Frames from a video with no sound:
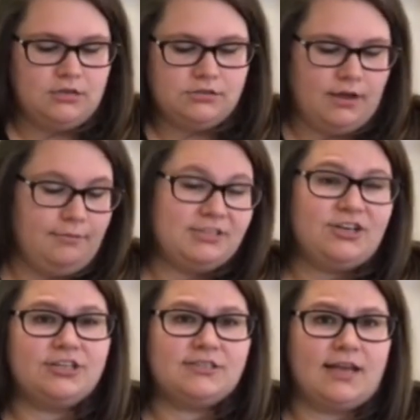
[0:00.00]
So I went
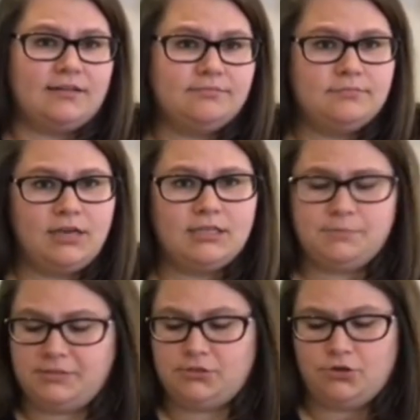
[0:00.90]
dark side.
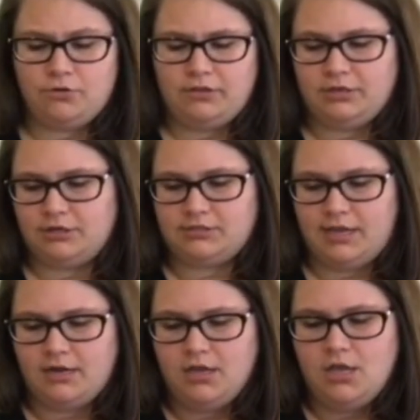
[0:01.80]
Husband's totally dark
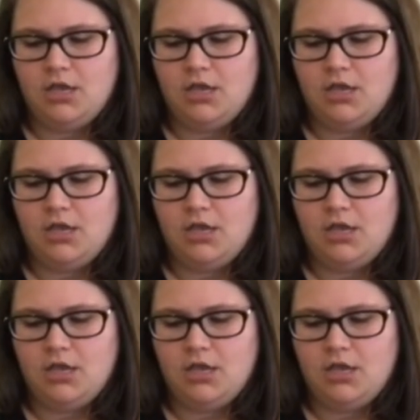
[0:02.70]
side.